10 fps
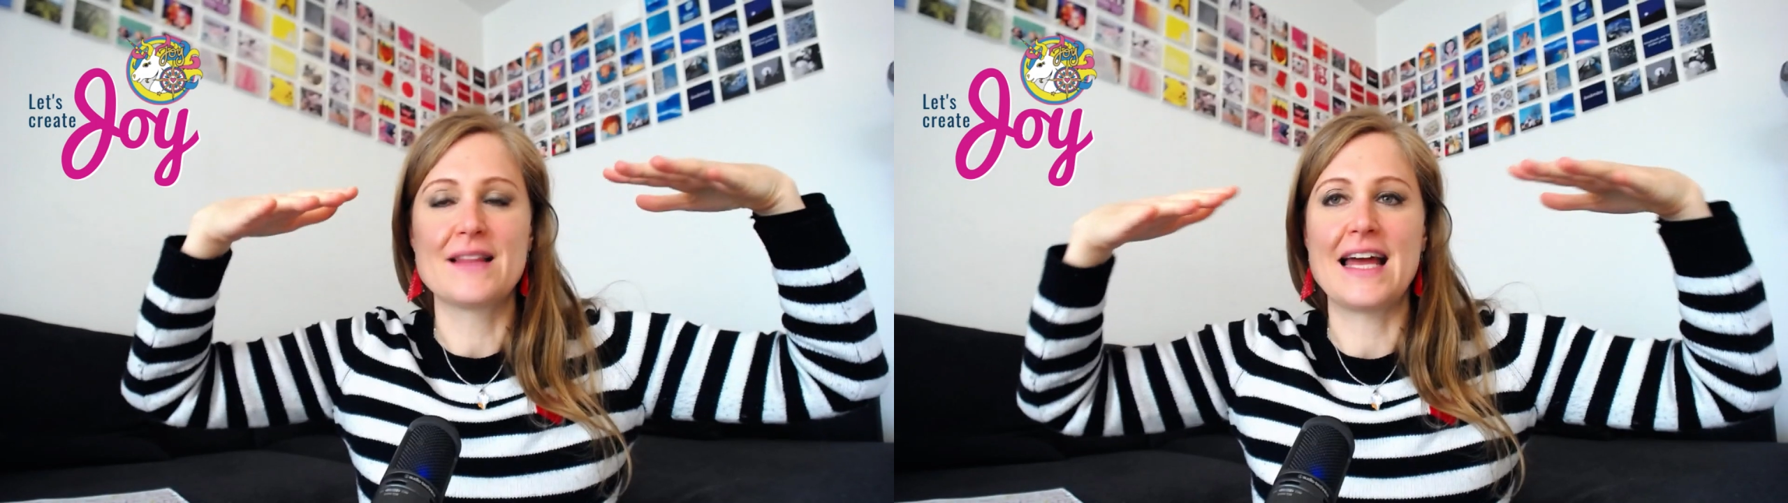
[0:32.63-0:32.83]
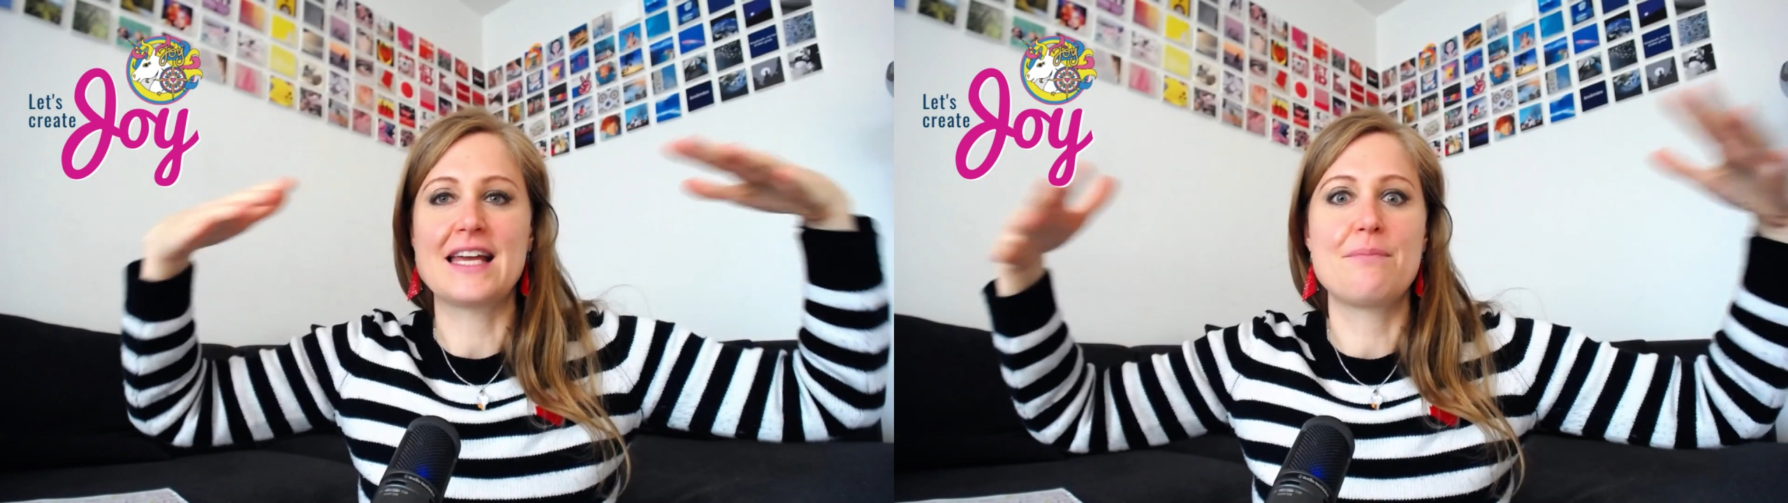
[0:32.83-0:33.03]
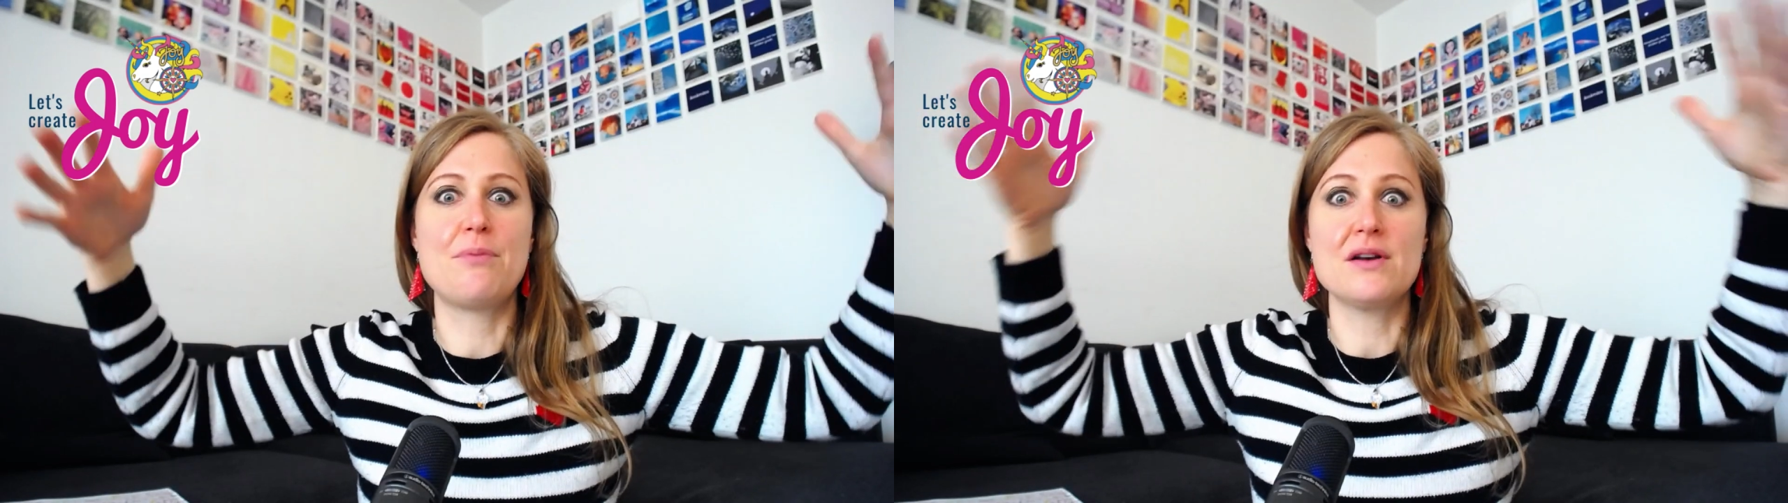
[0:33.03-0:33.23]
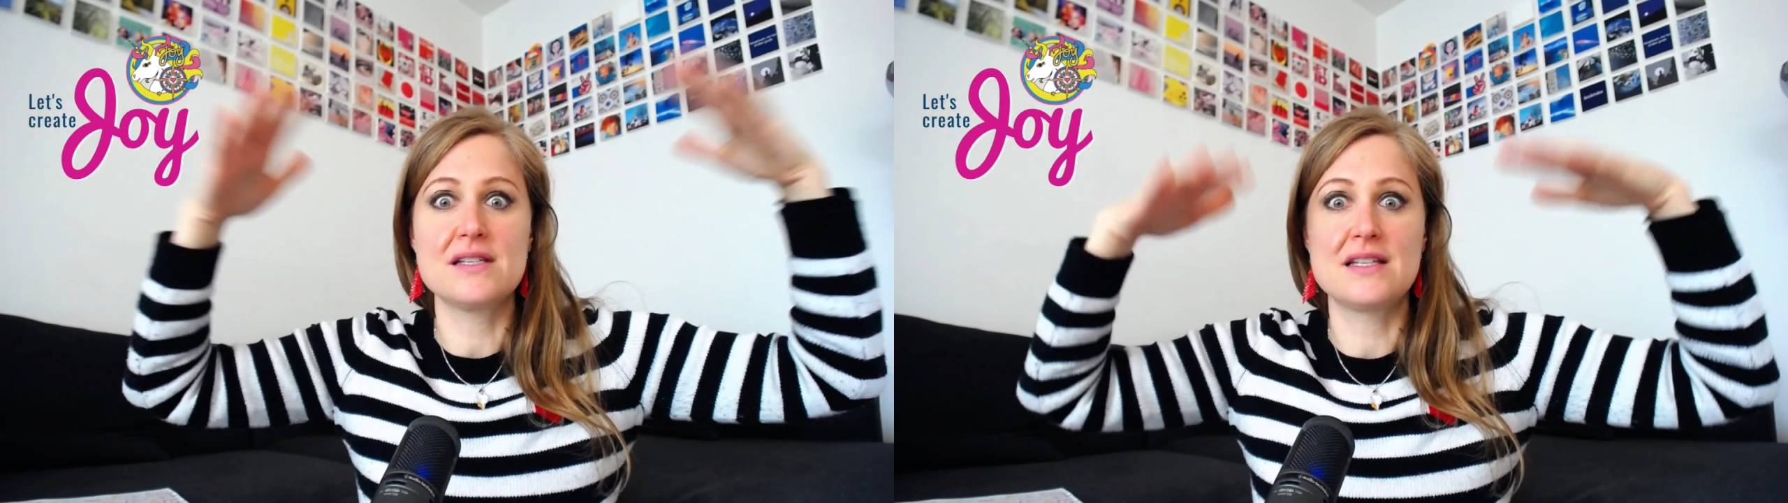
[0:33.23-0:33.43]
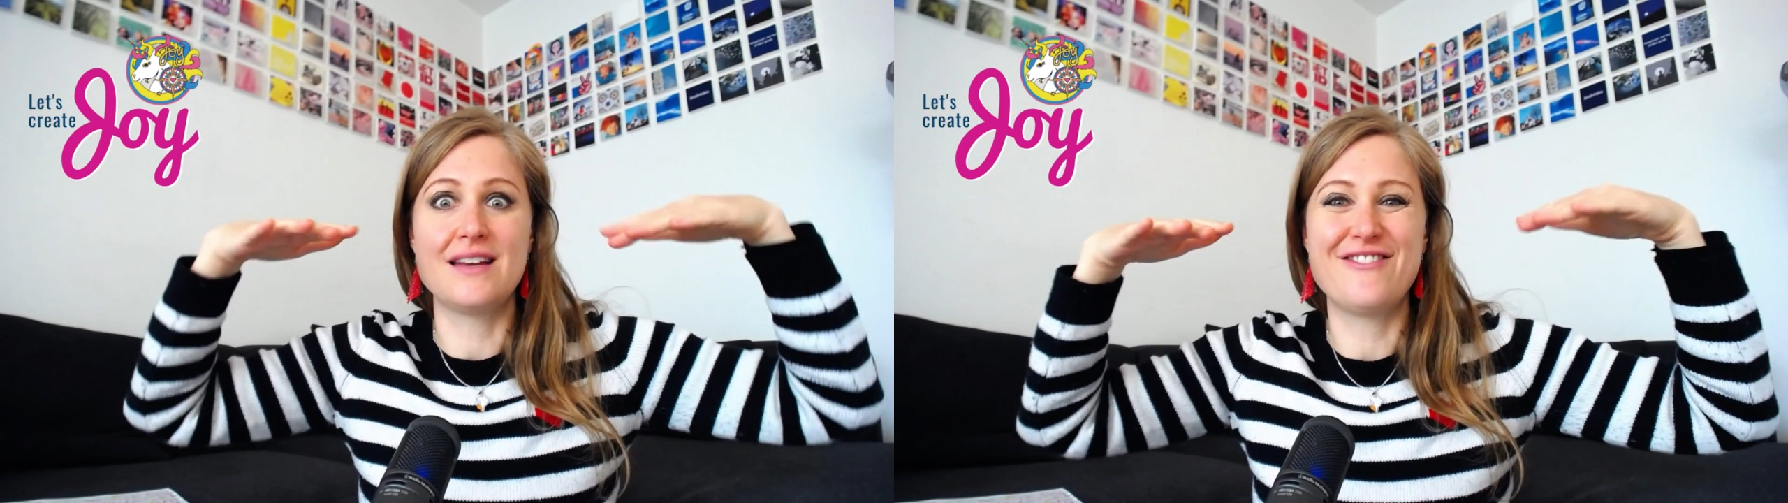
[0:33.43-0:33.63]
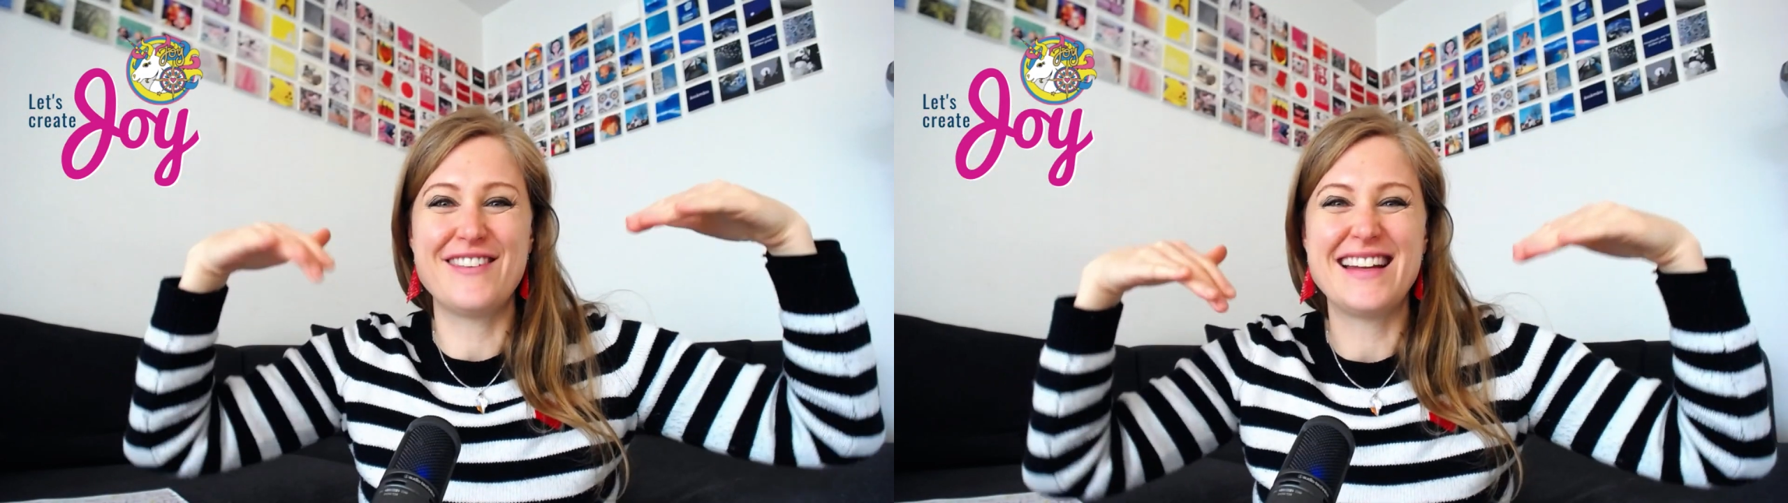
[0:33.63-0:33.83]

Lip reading: like positive